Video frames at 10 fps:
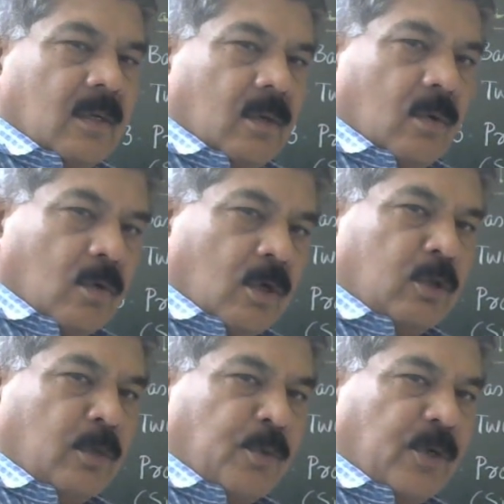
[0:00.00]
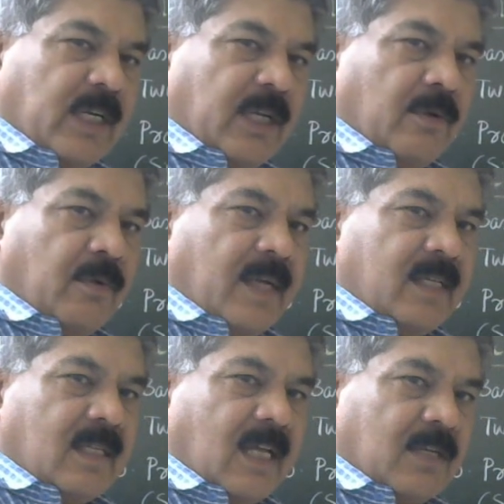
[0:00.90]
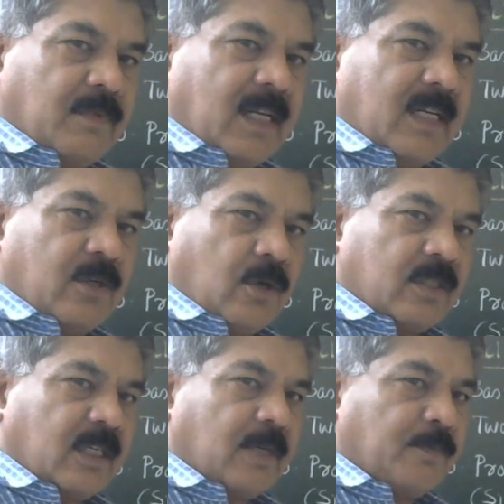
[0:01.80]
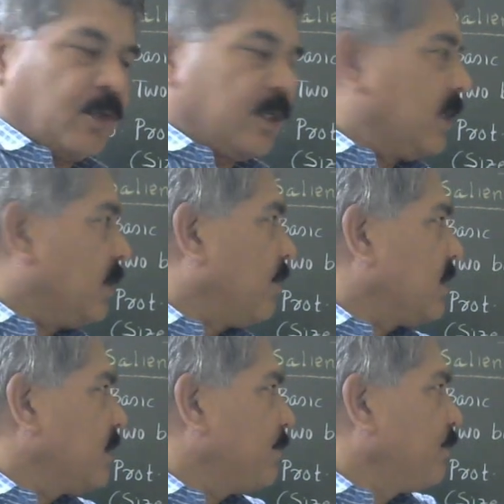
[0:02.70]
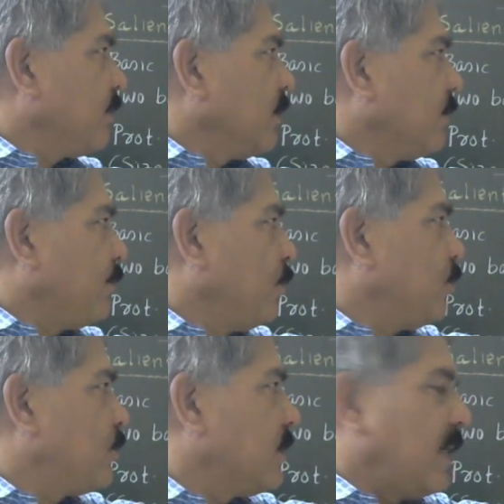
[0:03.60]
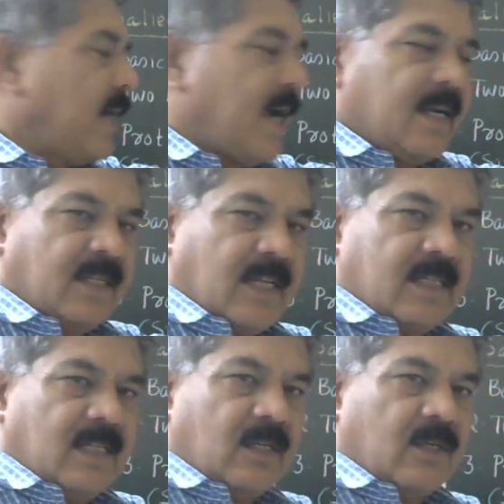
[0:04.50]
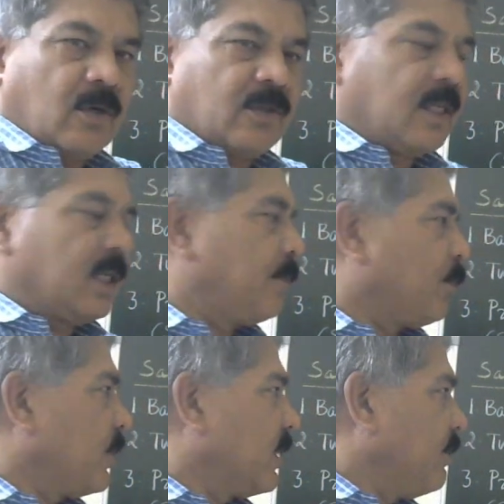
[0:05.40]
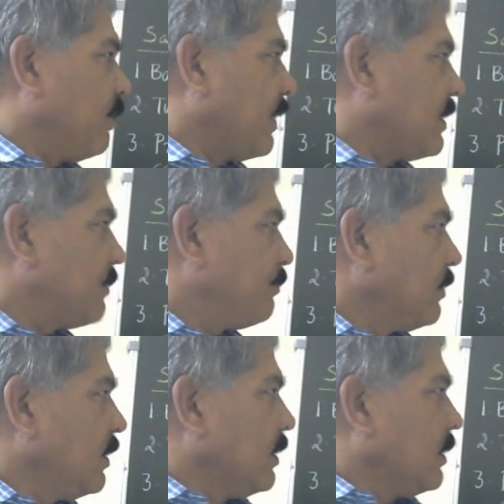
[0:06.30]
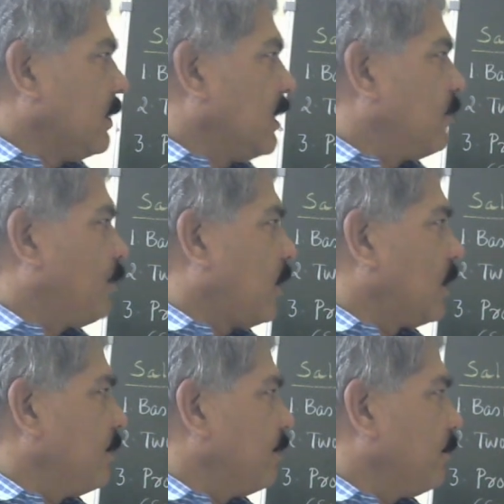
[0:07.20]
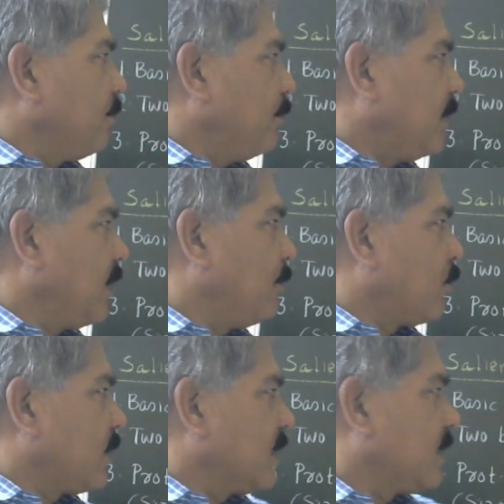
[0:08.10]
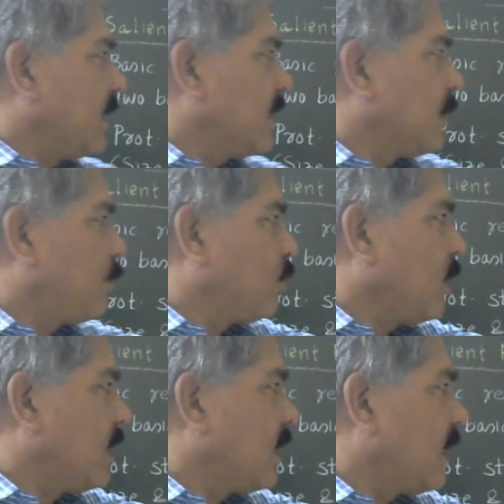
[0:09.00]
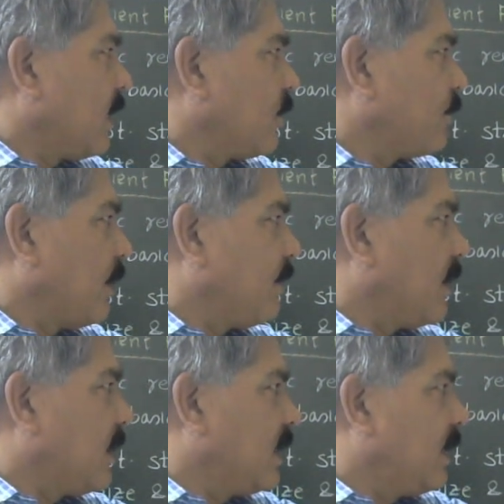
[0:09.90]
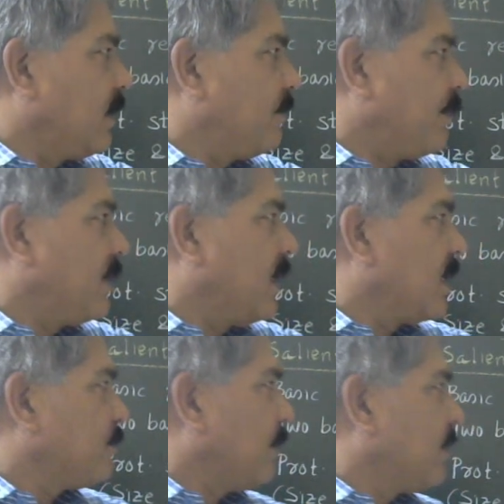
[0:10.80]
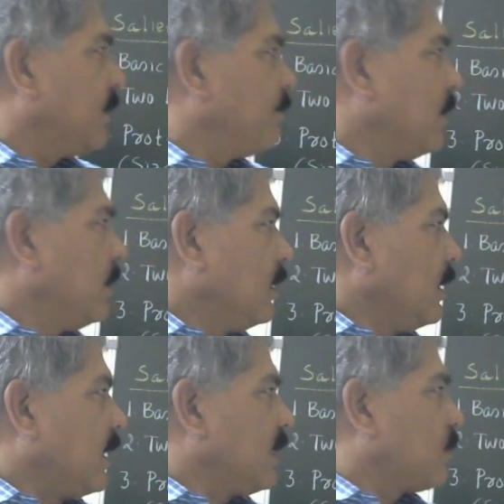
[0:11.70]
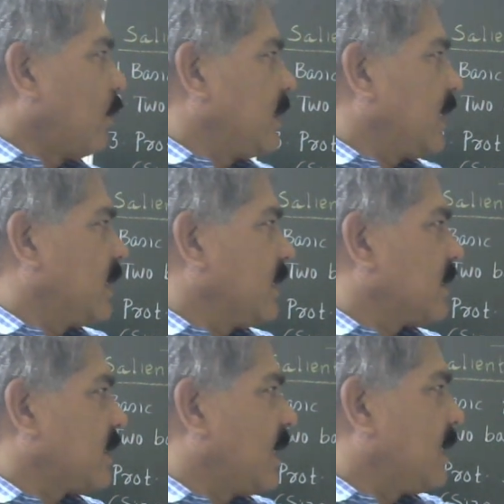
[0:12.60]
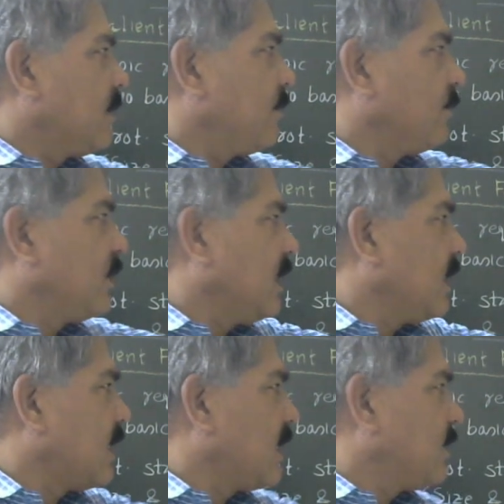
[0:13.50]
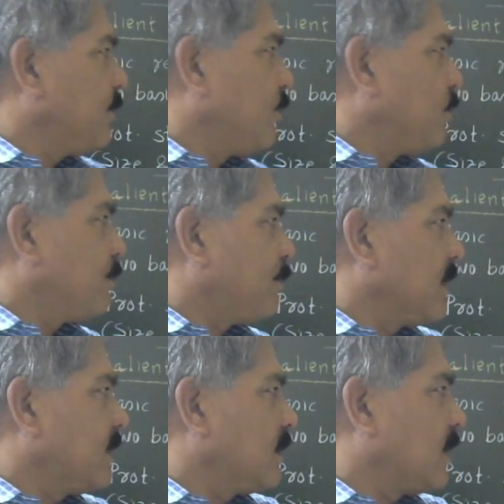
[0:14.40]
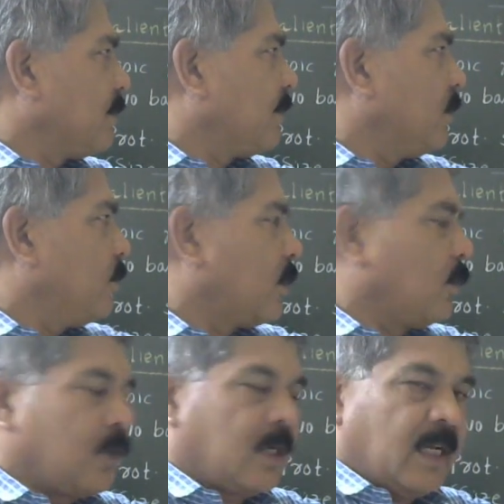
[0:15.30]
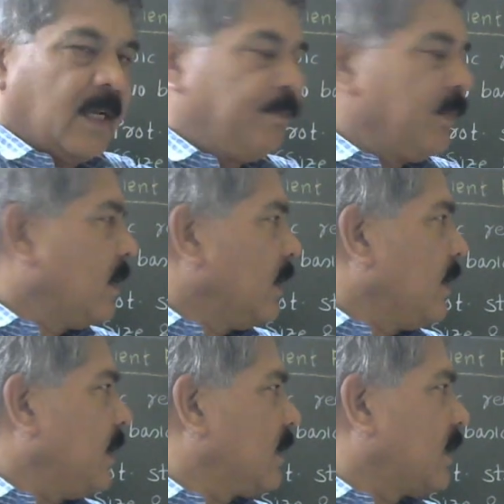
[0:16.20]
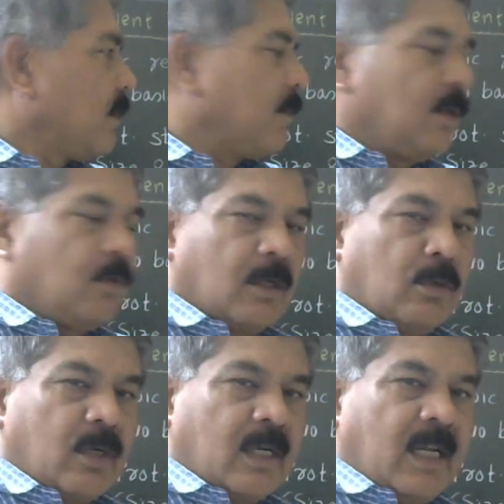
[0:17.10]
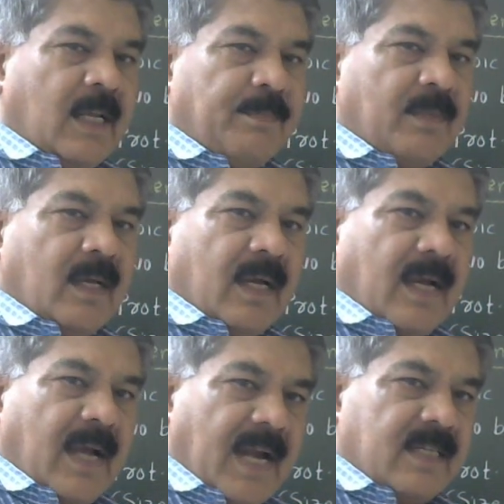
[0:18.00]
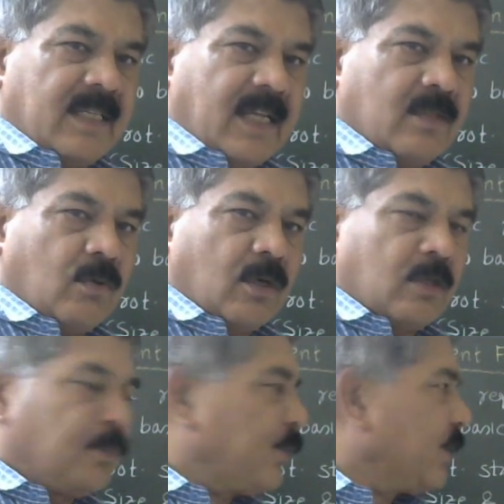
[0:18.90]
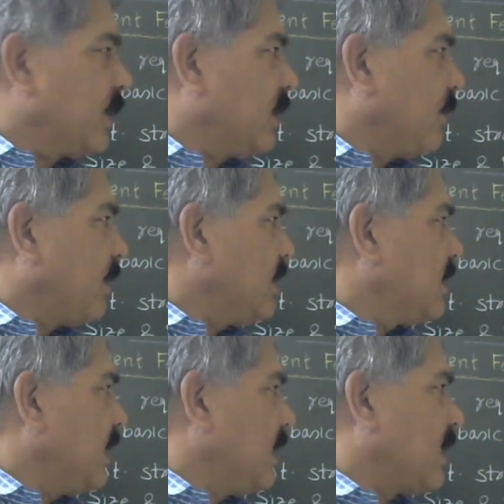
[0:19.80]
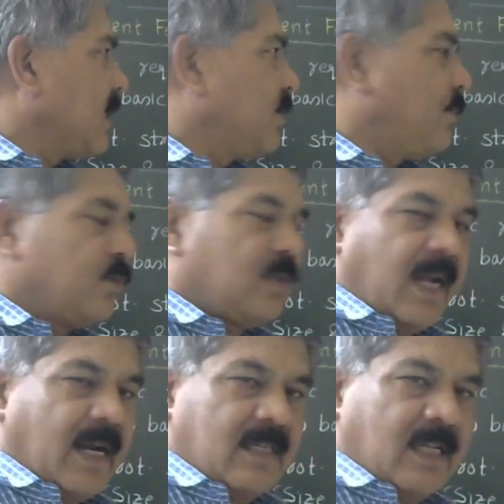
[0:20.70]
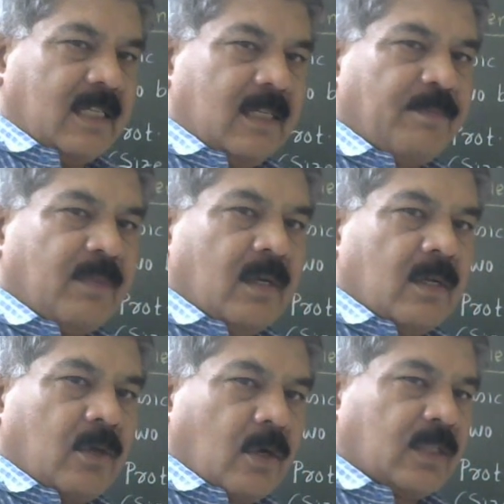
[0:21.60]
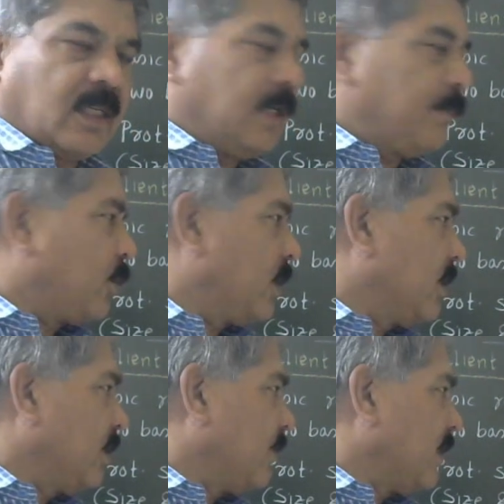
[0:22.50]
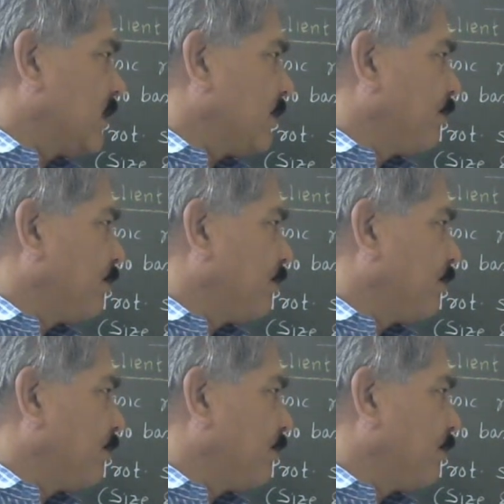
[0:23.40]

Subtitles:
overload protective device as well as short circuit protective device. Fuse acts as short circuit protective device. Then for medium motors, that is up to 100 horsepower, 150 horsepower, it is contactor start with HRC fuse plus thermal overload relay. Here thermal overload relay acts as overload protective device and HRC fuse acts as short circuit protective device.